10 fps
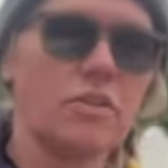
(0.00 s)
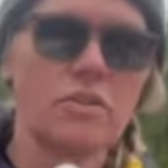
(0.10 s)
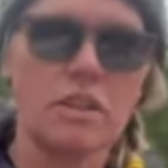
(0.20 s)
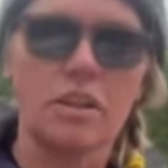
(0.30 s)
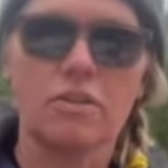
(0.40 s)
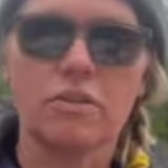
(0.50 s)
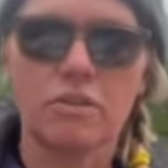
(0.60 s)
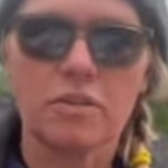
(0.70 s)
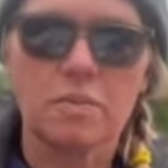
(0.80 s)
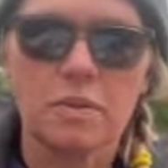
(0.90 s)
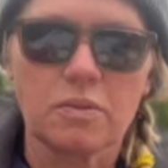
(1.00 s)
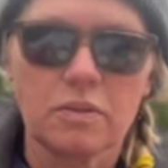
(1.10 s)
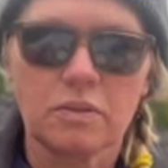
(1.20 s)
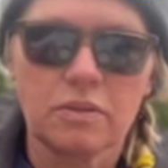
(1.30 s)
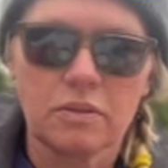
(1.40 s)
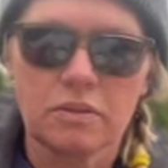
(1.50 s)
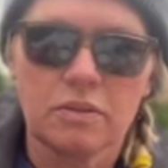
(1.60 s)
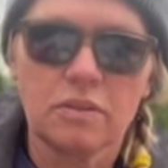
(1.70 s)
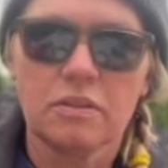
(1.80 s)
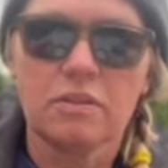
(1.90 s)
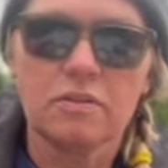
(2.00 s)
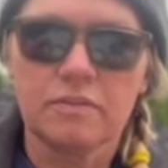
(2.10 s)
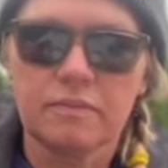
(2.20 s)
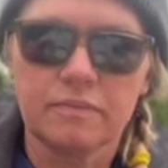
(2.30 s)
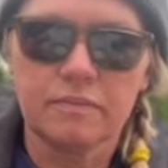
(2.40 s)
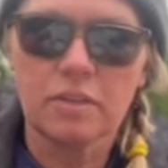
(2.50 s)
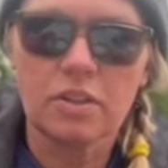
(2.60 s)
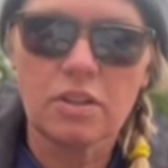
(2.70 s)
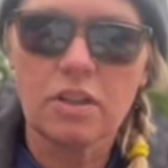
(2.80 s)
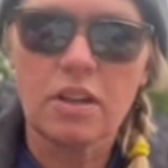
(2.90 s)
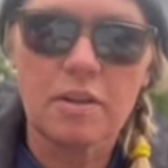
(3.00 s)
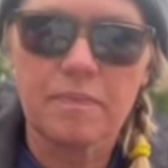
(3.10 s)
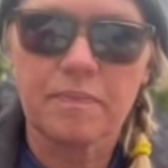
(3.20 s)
use the other end of the spoon. Stir it up.